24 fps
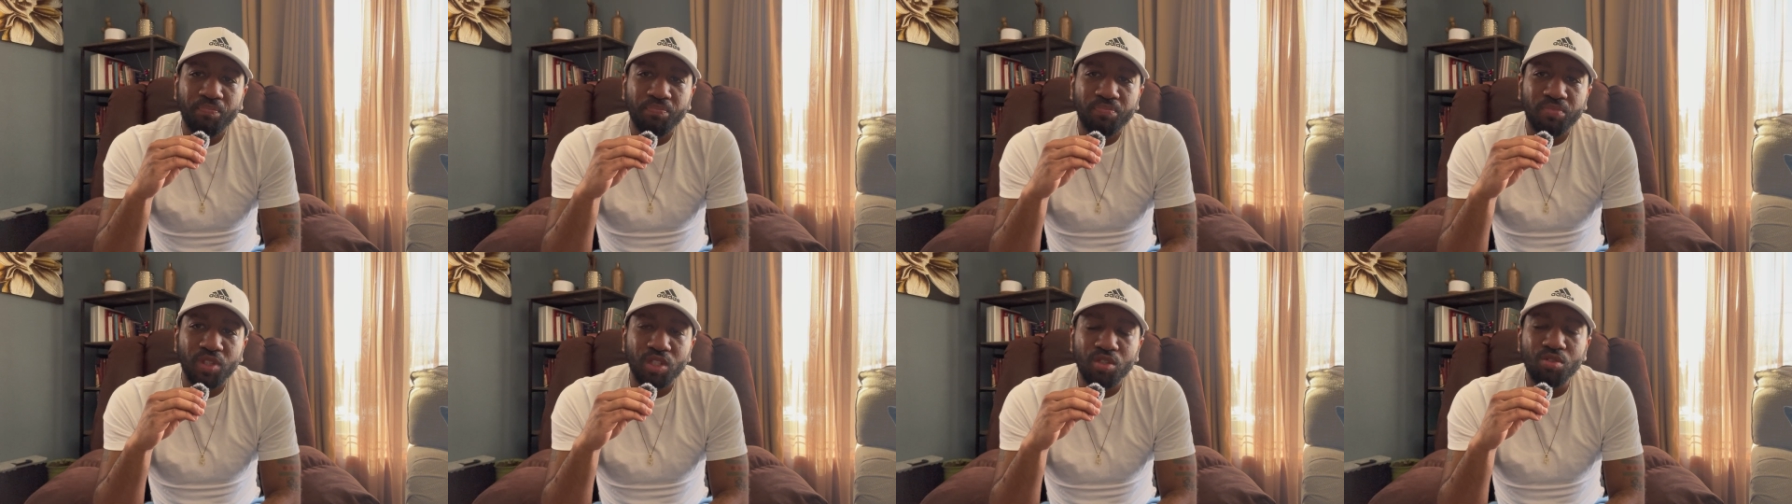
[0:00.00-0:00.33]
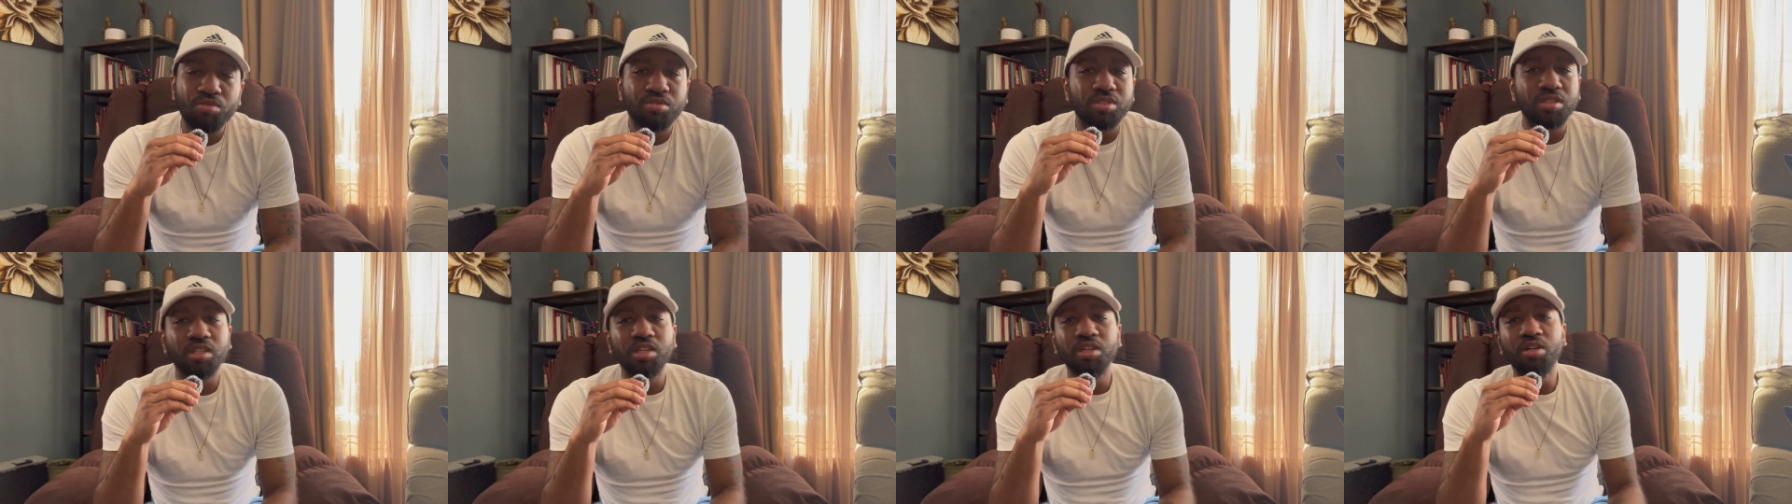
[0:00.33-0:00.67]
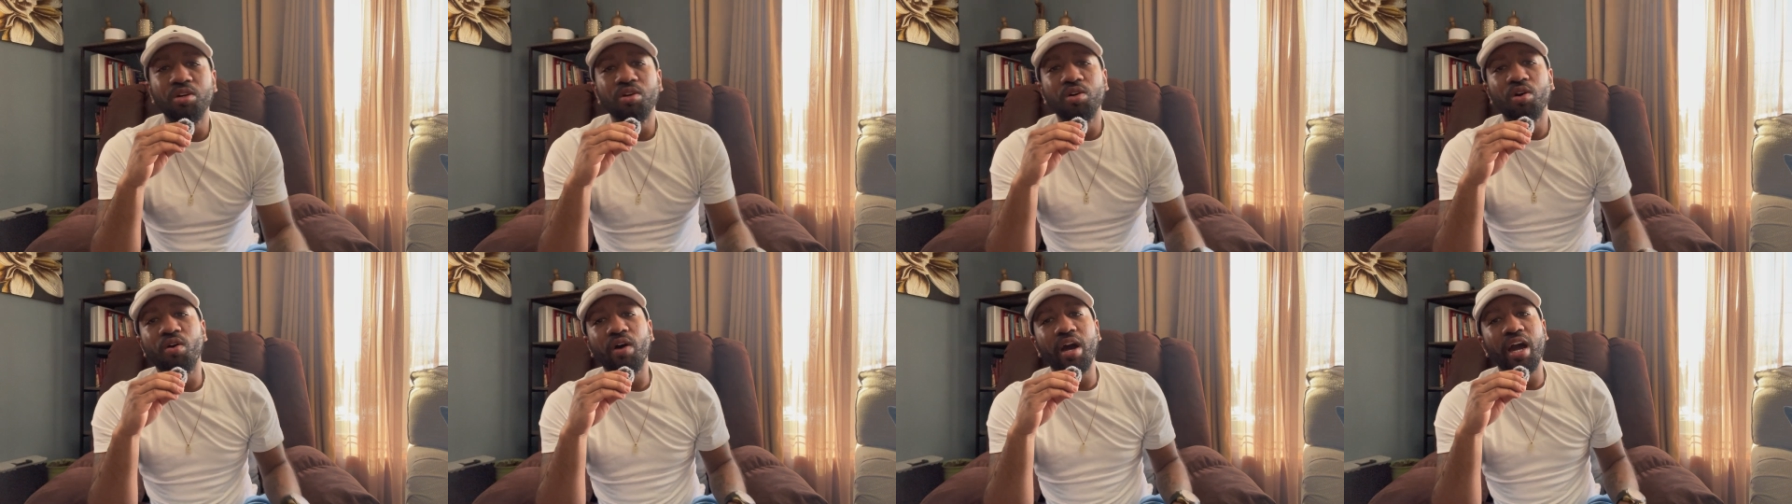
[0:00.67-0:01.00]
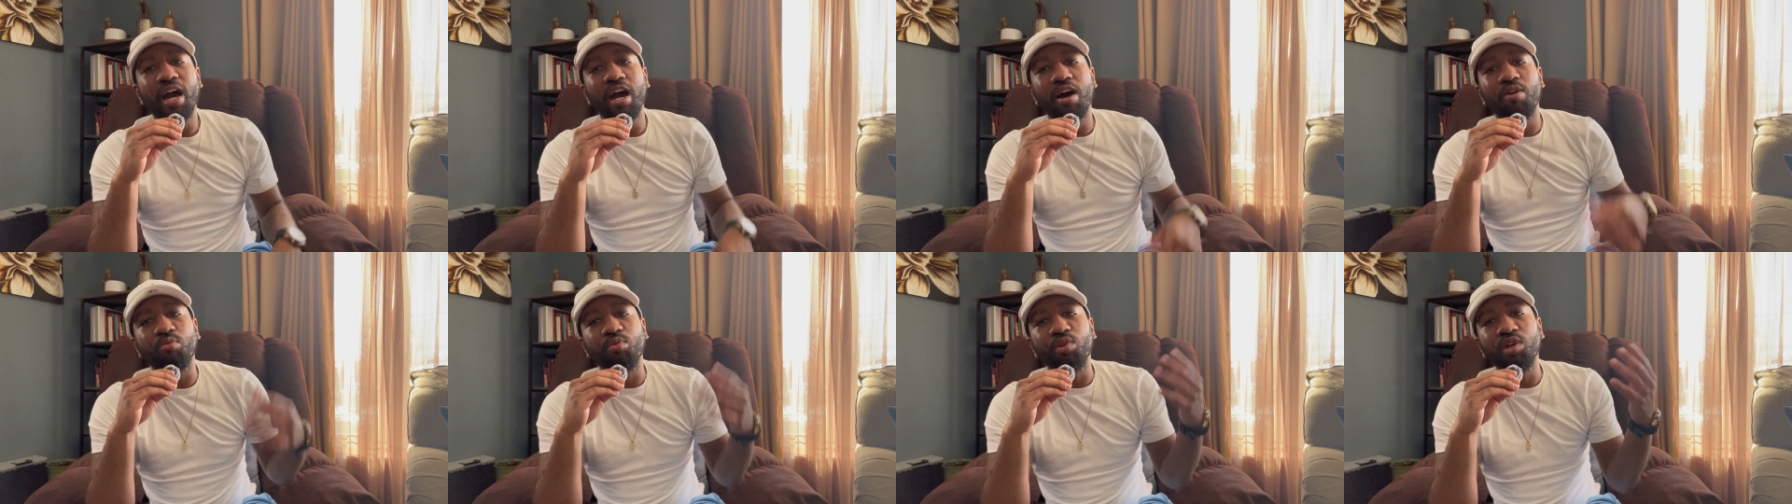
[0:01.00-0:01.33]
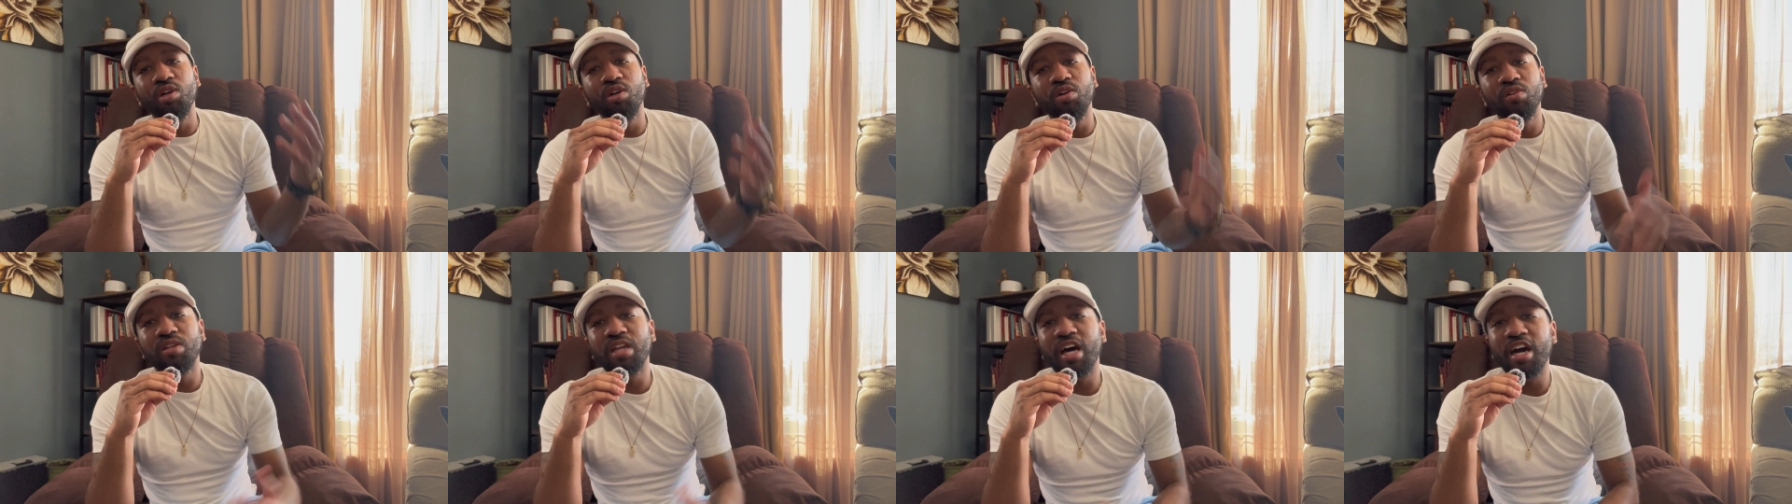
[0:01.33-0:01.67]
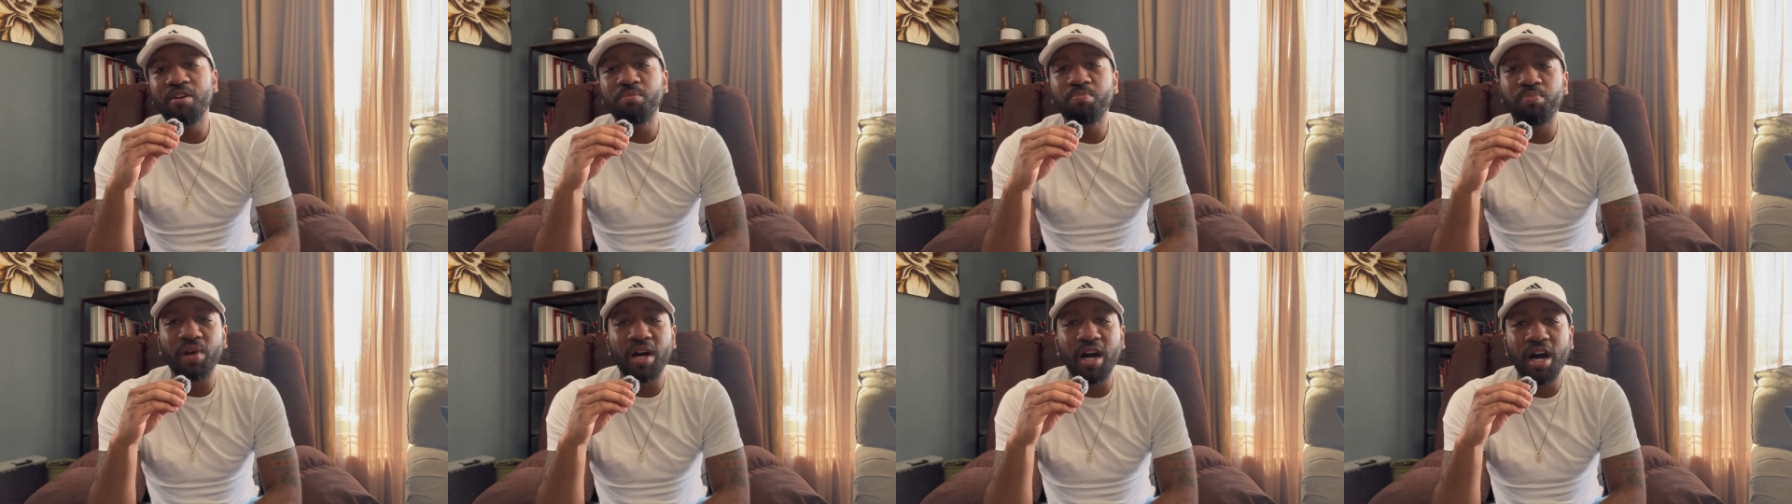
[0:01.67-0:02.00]
You still gonna have real
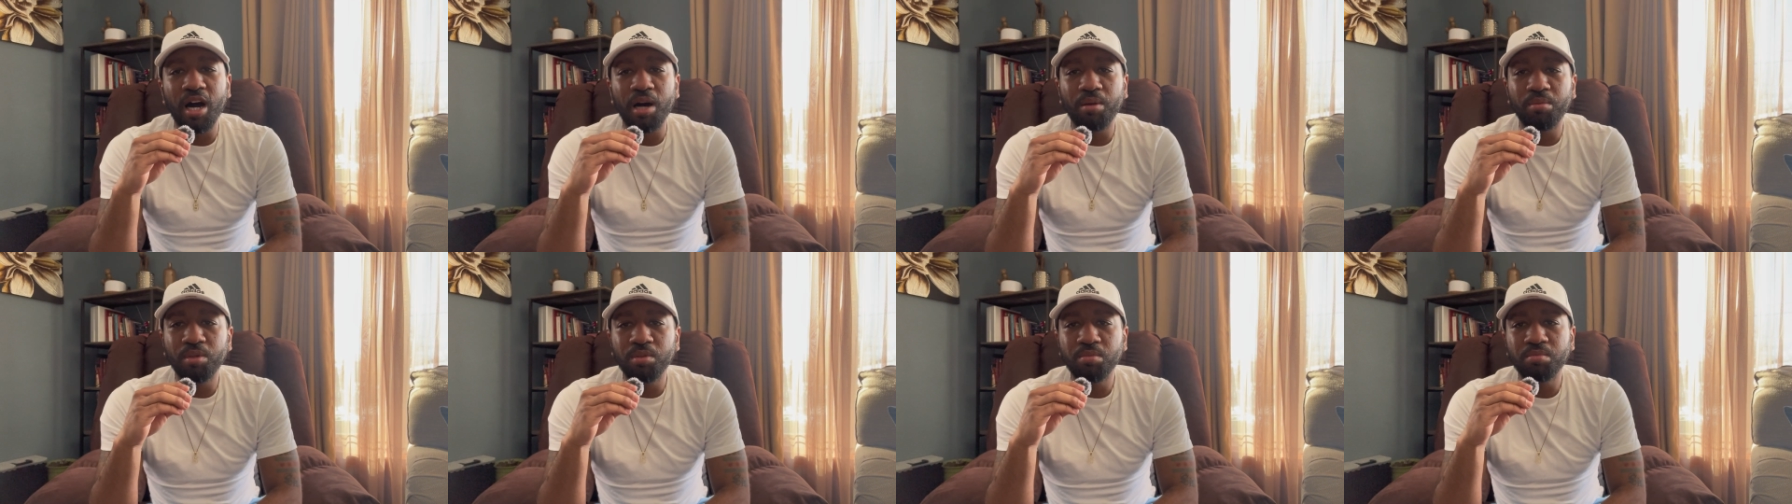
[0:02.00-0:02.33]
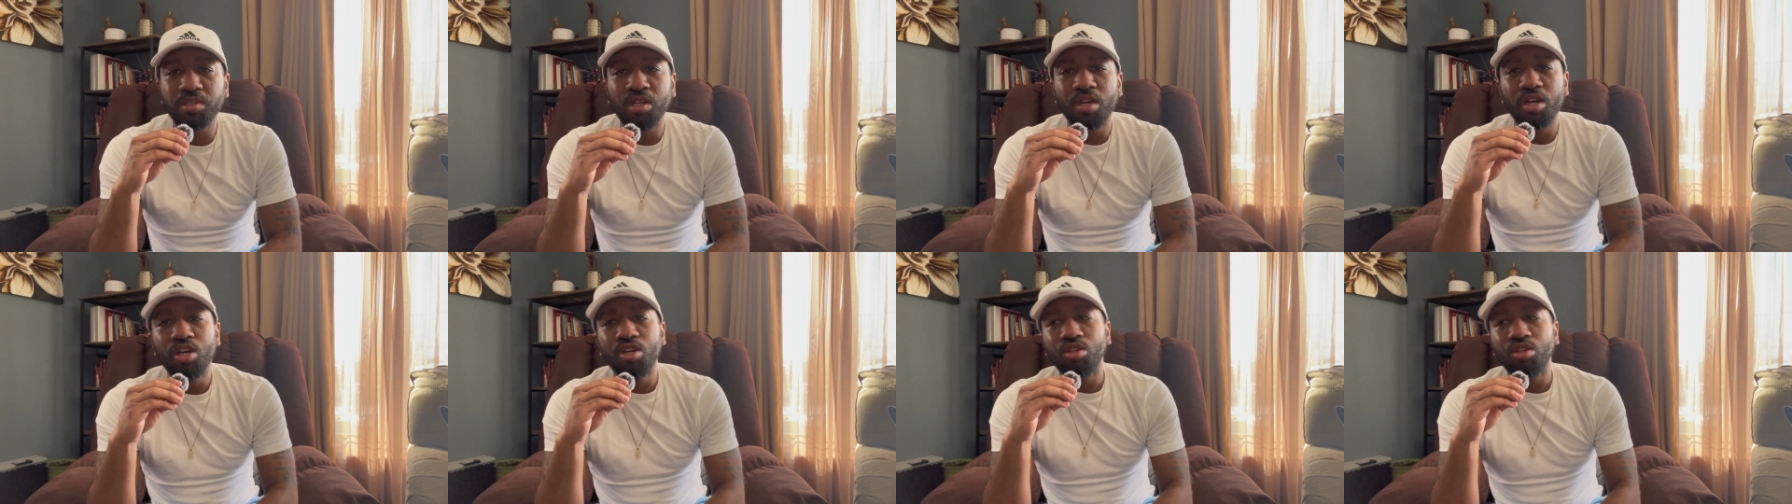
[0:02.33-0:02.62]
life problems.